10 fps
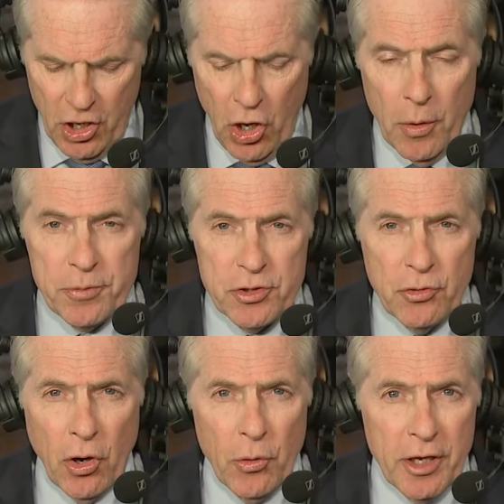Hopes
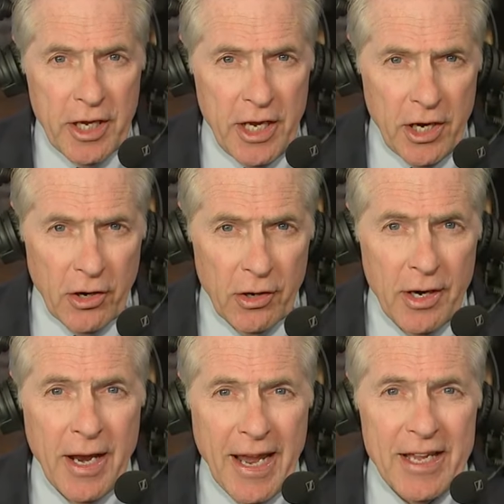growing here
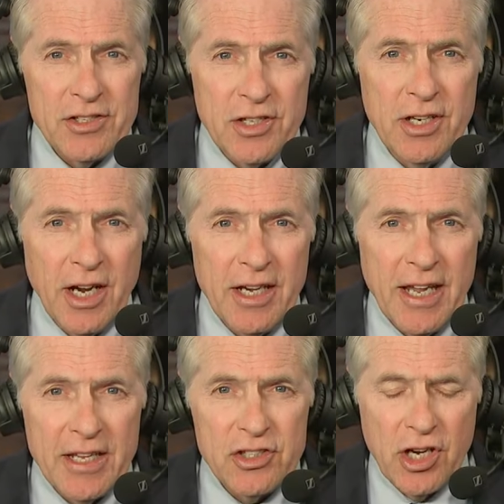as the night
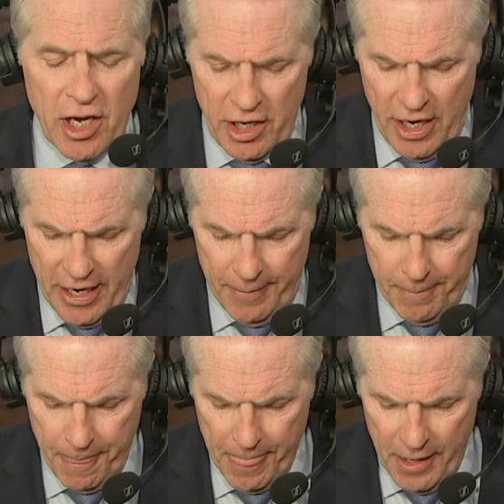has gone on.